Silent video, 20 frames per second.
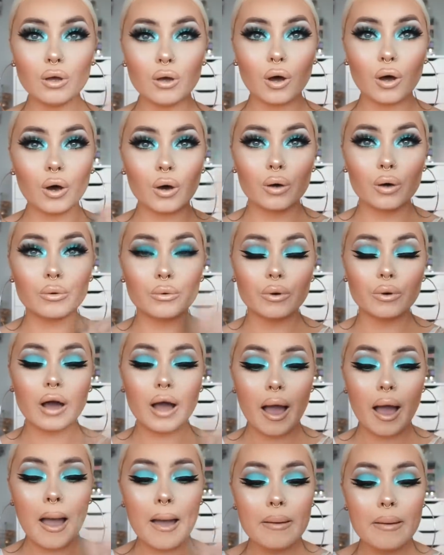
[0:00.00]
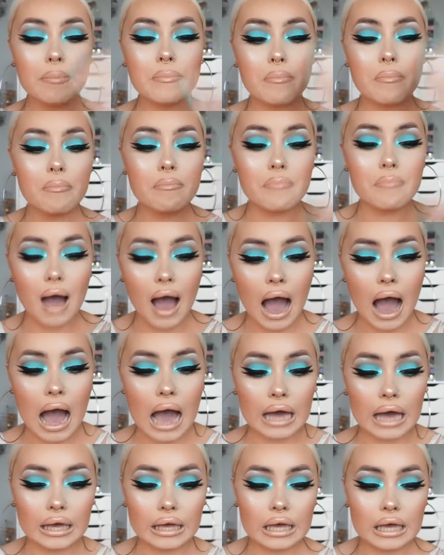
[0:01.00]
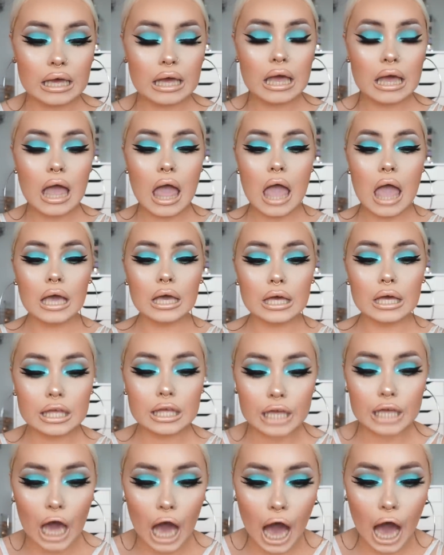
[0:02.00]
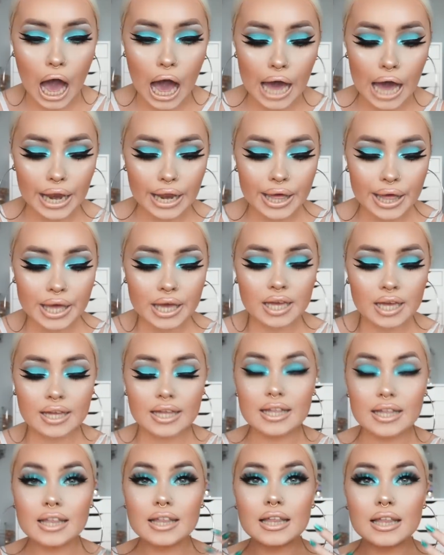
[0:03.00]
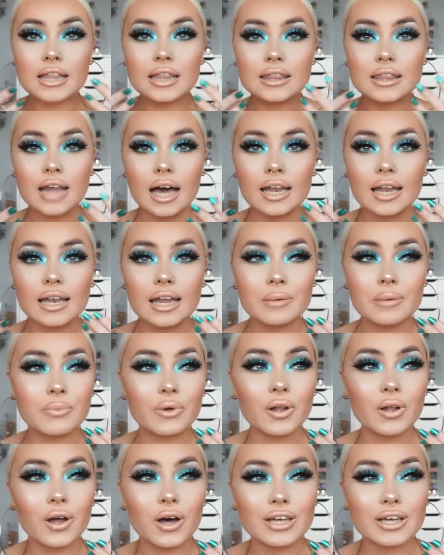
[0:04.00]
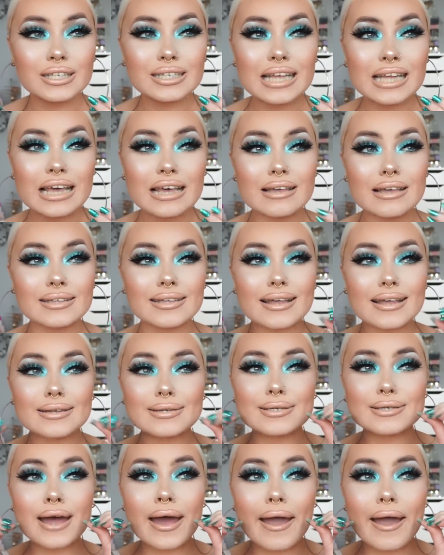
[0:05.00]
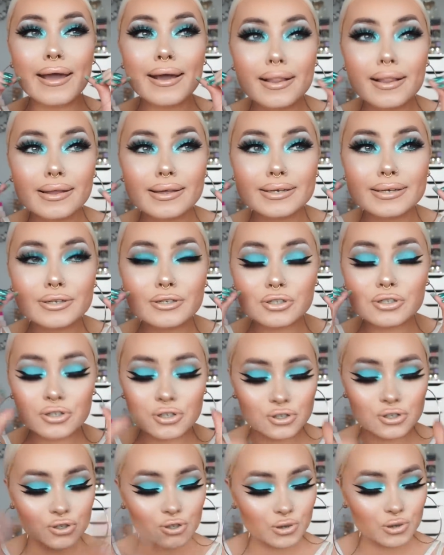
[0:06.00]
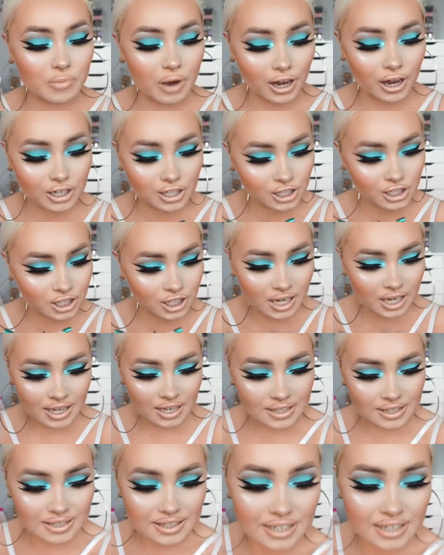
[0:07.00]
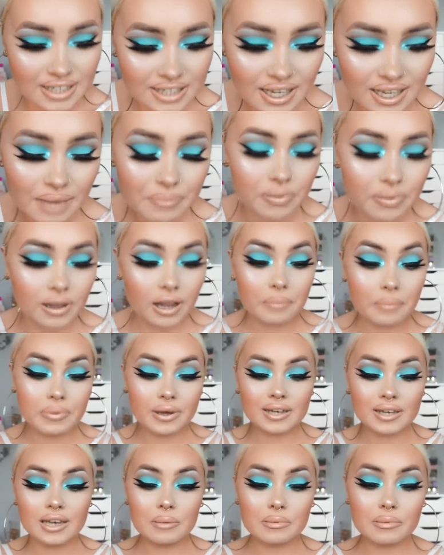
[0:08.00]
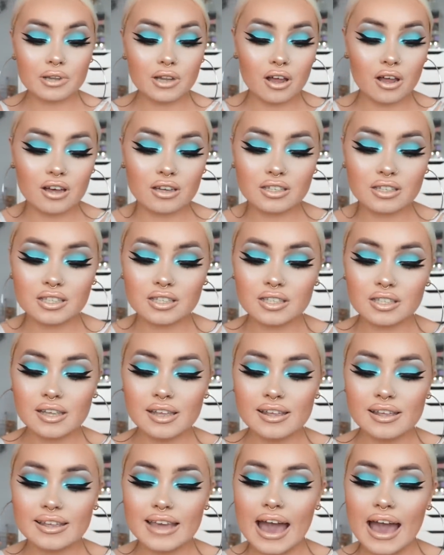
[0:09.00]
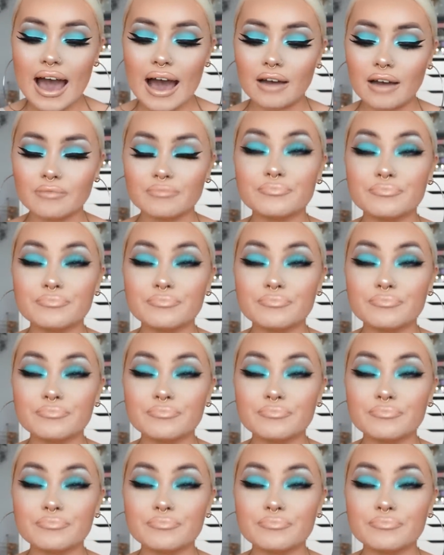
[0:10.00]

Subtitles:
Oh my god, that lip gloss is tangling so much. Did it say plumping lip gloss? Yeah.